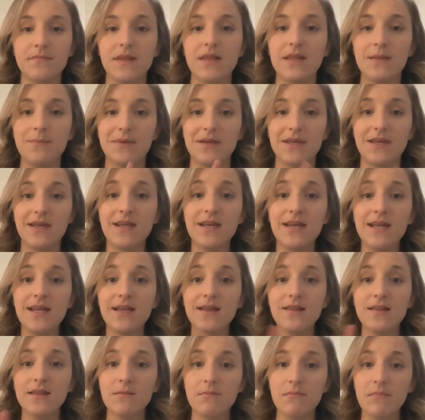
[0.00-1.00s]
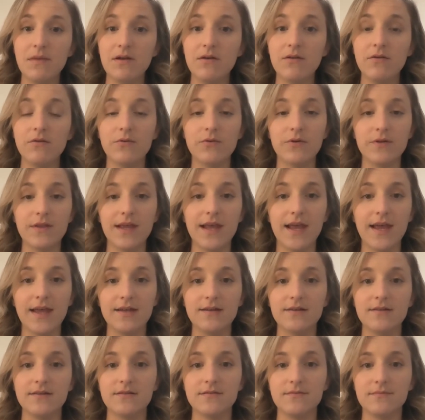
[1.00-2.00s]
The beginning, the middle, or the end?